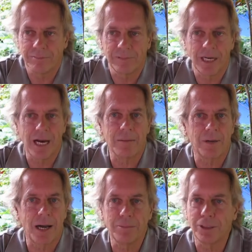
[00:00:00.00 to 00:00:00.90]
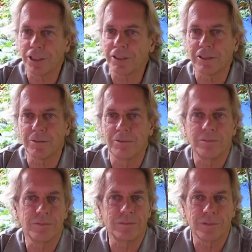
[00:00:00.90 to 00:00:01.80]
I'm just
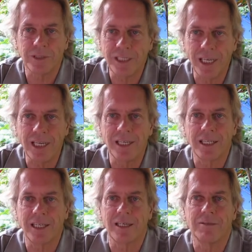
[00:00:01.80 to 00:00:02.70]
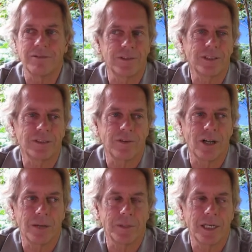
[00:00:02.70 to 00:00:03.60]
keying in on, first of all,
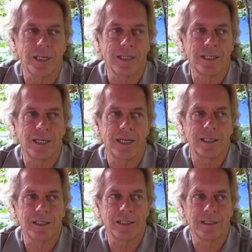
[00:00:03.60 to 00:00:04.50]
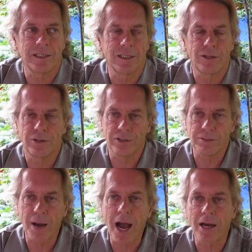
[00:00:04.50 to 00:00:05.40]
I'm keying in on, the
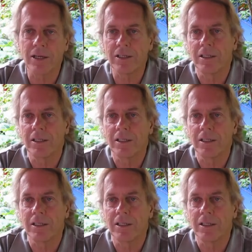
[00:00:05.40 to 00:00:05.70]
smile.